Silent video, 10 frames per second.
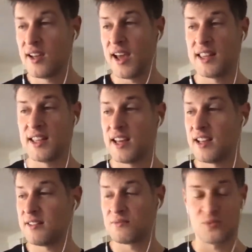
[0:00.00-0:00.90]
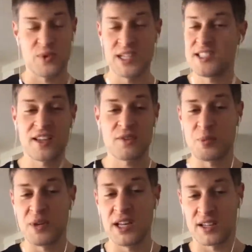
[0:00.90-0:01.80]
and then rinsing and
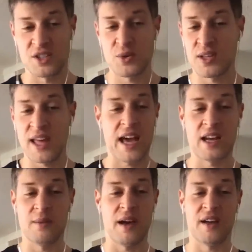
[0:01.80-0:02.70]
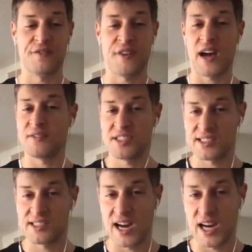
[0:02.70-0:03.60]
repeating, doing that about five,
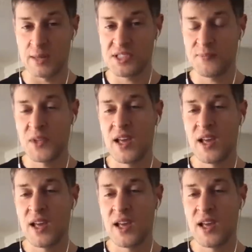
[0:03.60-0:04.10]
six times.